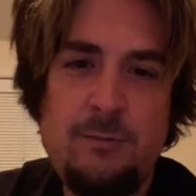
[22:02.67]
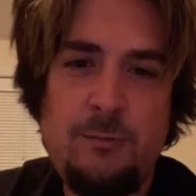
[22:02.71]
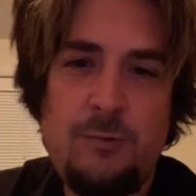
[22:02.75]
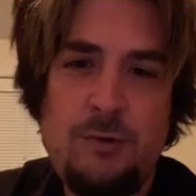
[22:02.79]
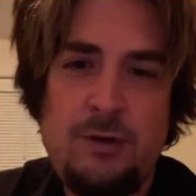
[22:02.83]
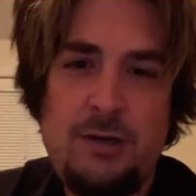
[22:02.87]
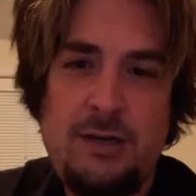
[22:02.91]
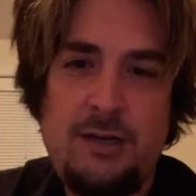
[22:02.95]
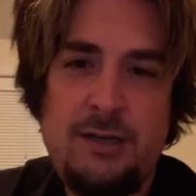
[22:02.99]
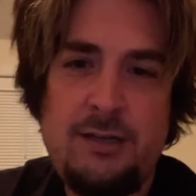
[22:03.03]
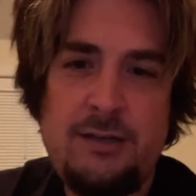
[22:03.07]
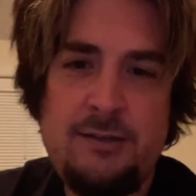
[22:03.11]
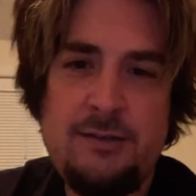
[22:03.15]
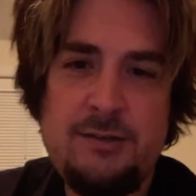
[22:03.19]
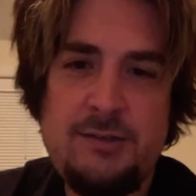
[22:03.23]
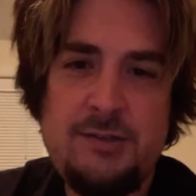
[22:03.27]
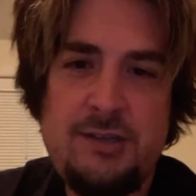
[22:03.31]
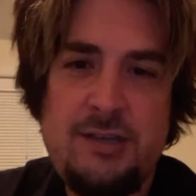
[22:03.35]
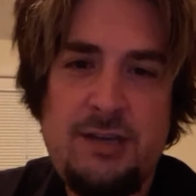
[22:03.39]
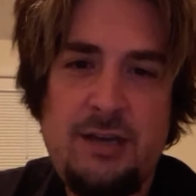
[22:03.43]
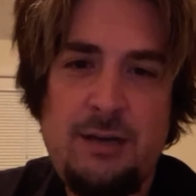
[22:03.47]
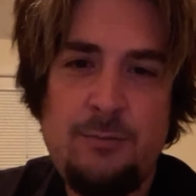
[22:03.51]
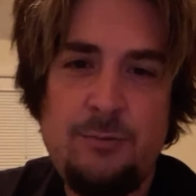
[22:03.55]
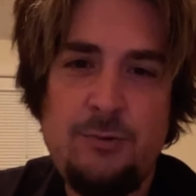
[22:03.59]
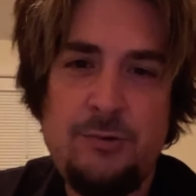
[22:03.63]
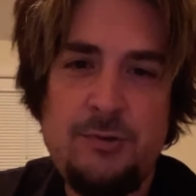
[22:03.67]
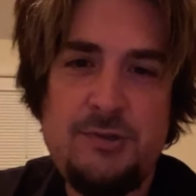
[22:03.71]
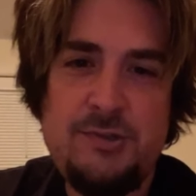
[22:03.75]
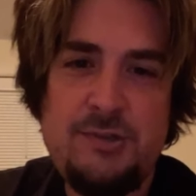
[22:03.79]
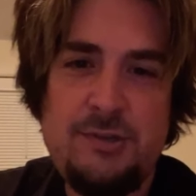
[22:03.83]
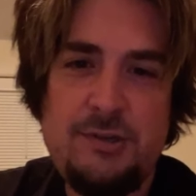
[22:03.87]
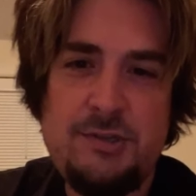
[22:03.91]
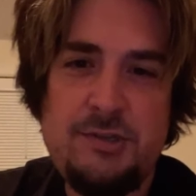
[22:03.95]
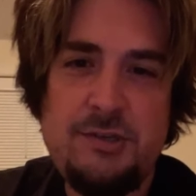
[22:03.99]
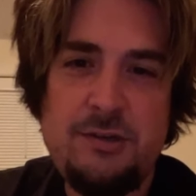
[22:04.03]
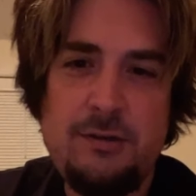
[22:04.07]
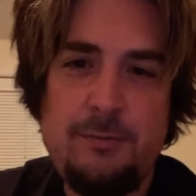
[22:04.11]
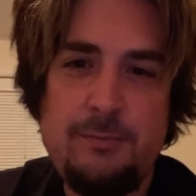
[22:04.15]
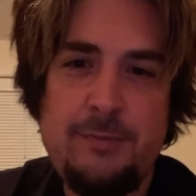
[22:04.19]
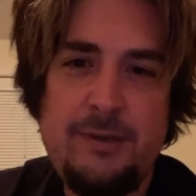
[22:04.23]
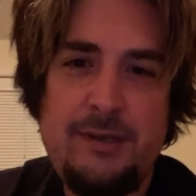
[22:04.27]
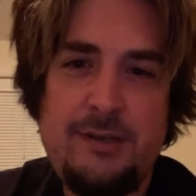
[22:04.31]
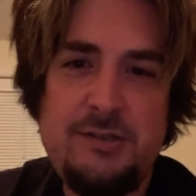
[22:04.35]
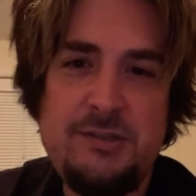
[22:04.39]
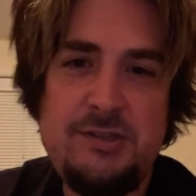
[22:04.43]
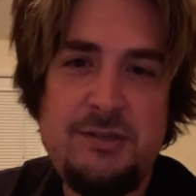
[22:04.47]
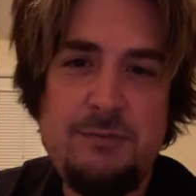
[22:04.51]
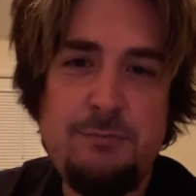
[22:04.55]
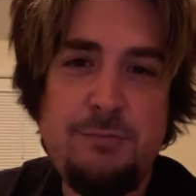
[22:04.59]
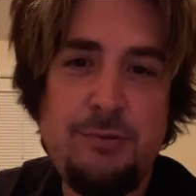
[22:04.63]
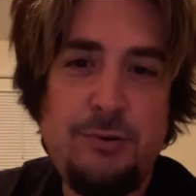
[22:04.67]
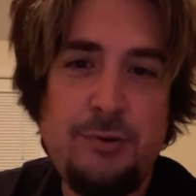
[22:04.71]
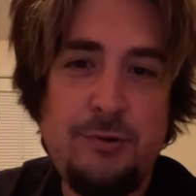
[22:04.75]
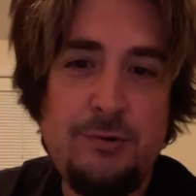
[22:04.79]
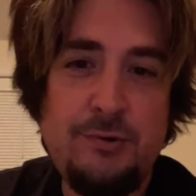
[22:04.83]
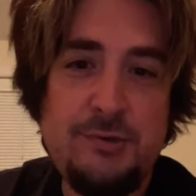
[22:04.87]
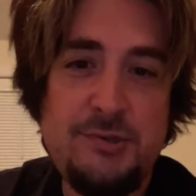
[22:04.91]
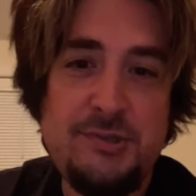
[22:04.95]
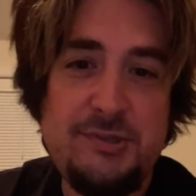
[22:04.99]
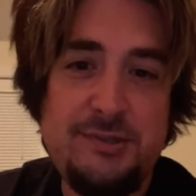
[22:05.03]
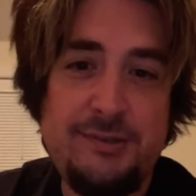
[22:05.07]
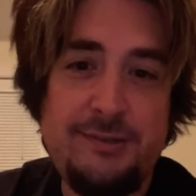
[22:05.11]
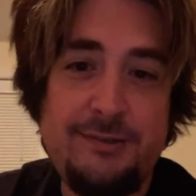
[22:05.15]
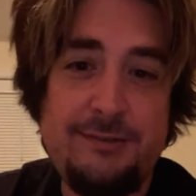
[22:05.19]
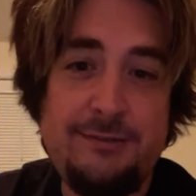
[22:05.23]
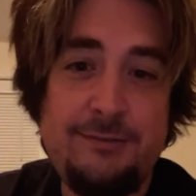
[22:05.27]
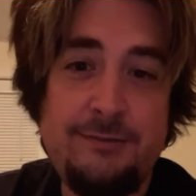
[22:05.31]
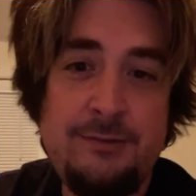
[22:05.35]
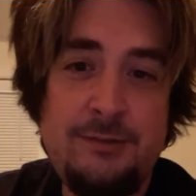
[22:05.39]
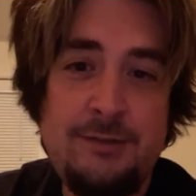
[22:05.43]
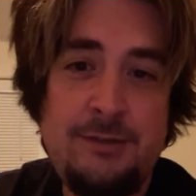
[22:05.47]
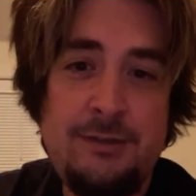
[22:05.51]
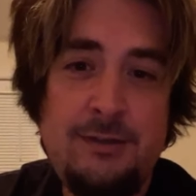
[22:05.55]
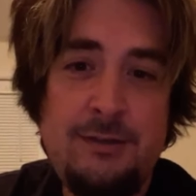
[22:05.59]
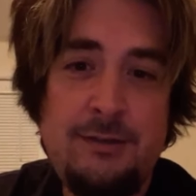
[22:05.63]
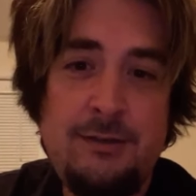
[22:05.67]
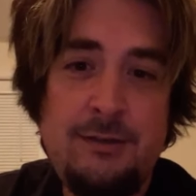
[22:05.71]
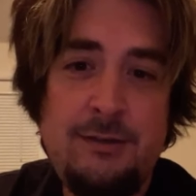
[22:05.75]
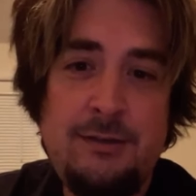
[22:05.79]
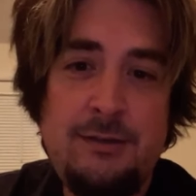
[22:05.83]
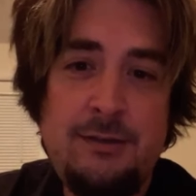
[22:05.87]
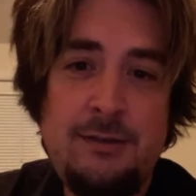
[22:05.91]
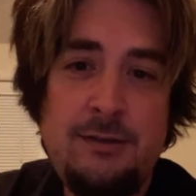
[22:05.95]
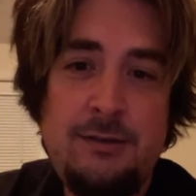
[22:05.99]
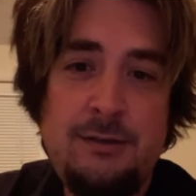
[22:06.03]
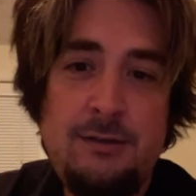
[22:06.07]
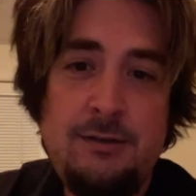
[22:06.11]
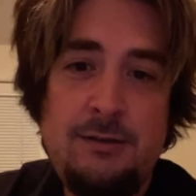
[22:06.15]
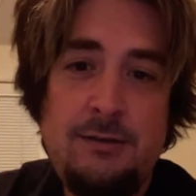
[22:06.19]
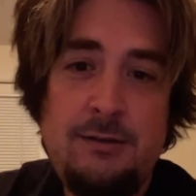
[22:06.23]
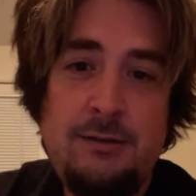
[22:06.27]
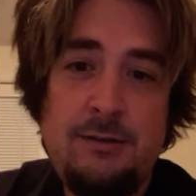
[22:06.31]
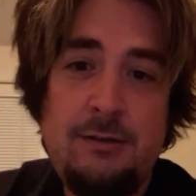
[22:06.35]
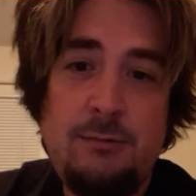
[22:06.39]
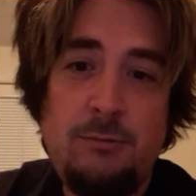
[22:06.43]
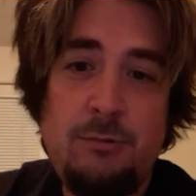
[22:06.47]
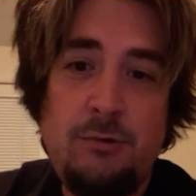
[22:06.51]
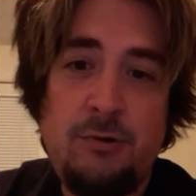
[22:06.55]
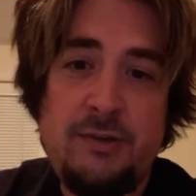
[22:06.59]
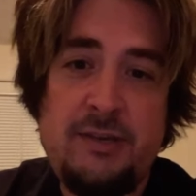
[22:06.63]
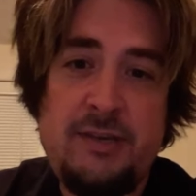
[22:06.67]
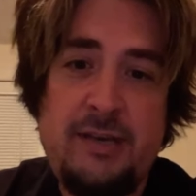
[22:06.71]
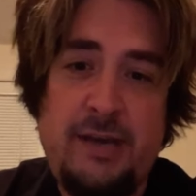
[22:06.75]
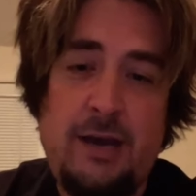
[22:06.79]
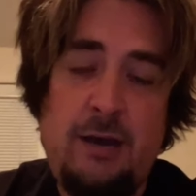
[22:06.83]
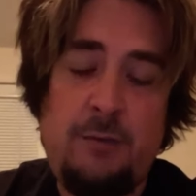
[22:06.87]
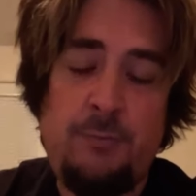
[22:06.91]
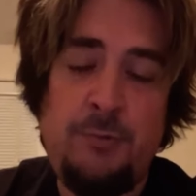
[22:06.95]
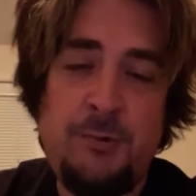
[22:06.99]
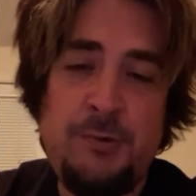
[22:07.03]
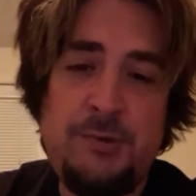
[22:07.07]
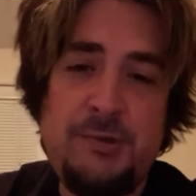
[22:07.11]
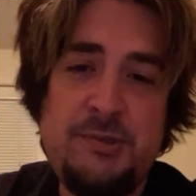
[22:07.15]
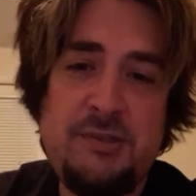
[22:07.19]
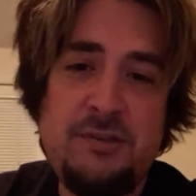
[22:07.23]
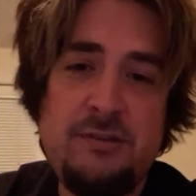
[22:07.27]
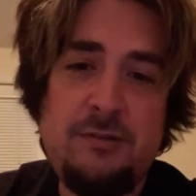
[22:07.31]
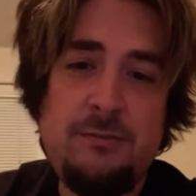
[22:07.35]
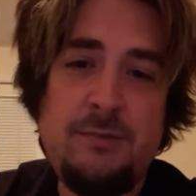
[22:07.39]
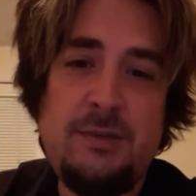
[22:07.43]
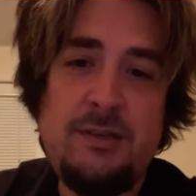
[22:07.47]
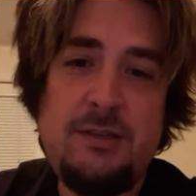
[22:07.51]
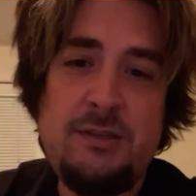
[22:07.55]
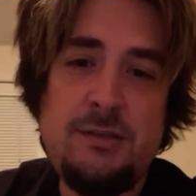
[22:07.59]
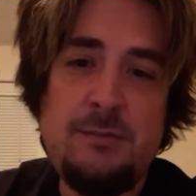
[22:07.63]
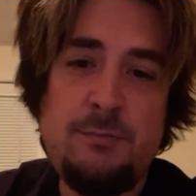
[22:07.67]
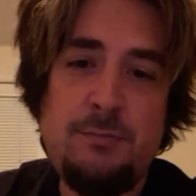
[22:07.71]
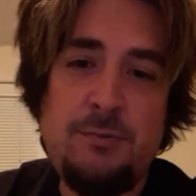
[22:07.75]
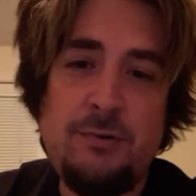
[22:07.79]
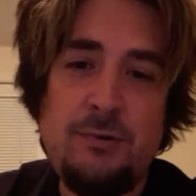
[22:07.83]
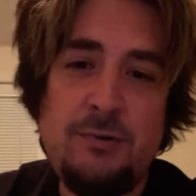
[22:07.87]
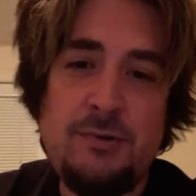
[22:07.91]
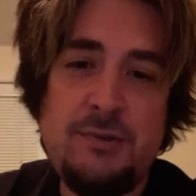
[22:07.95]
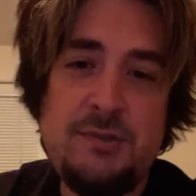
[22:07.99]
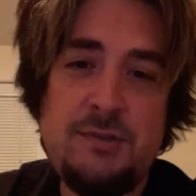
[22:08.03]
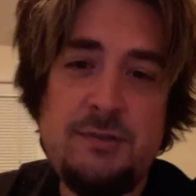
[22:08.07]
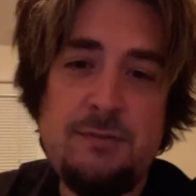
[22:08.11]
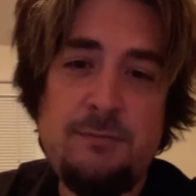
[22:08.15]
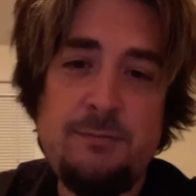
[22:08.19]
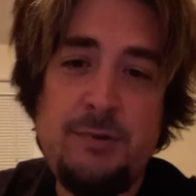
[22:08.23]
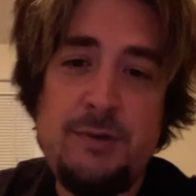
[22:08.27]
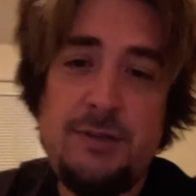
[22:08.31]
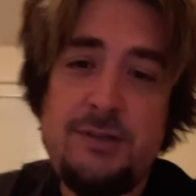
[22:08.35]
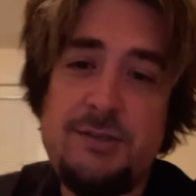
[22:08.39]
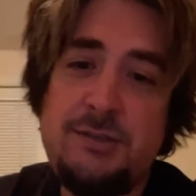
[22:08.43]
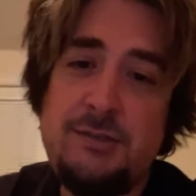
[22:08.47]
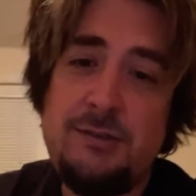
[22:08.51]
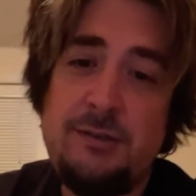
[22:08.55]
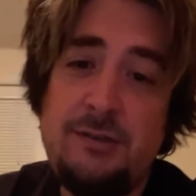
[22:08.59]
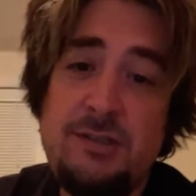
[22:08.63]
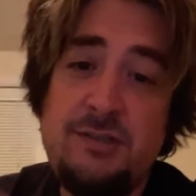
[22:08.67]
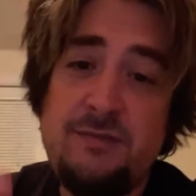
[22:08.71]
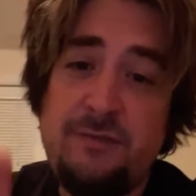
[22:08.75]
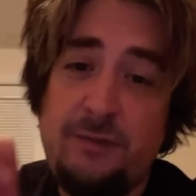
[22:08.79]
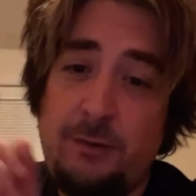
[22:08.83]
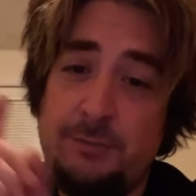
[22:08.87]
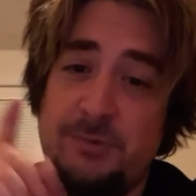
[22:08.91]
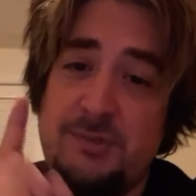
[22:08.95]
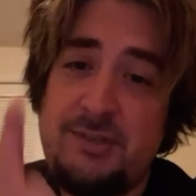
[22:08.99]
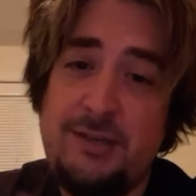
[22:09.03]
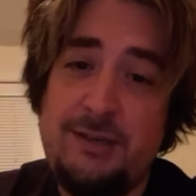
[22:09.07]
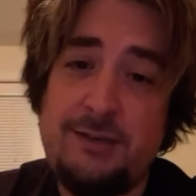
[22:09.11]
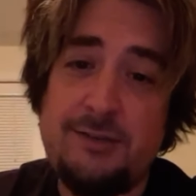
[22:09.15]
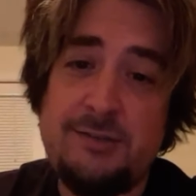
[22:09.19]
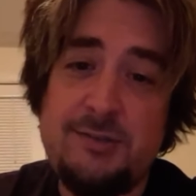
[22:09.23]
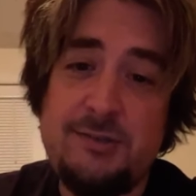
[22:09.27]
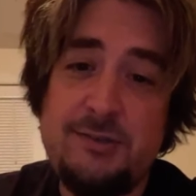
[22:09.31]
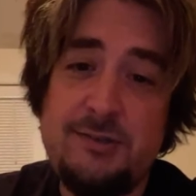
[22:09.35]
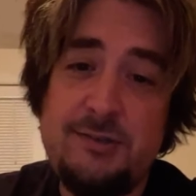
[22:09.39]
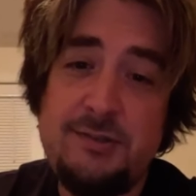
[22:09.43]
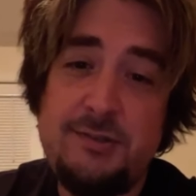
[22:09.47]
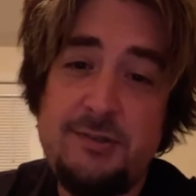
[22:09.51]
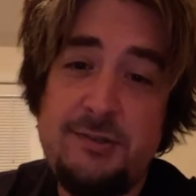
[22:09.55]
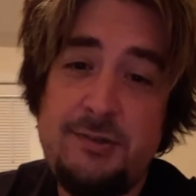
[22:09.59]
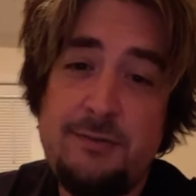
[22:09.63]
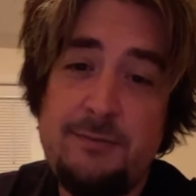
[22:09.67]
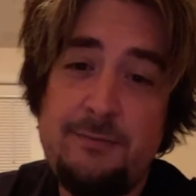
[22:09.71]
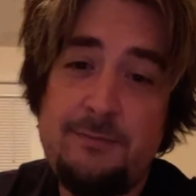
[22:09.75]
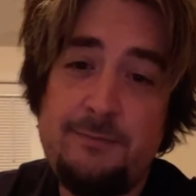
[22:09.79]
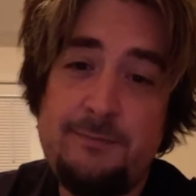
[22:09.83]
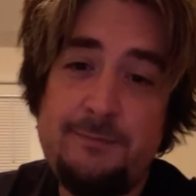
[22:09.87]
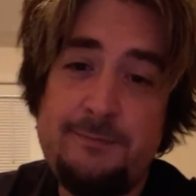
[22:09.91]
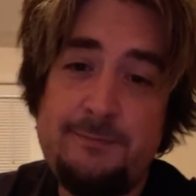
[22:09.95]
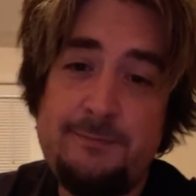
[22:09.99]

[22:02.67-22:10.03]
and why is Cowboy such an amazing person? Well, Cowboy's an amazing person. Plus, he's from Texas.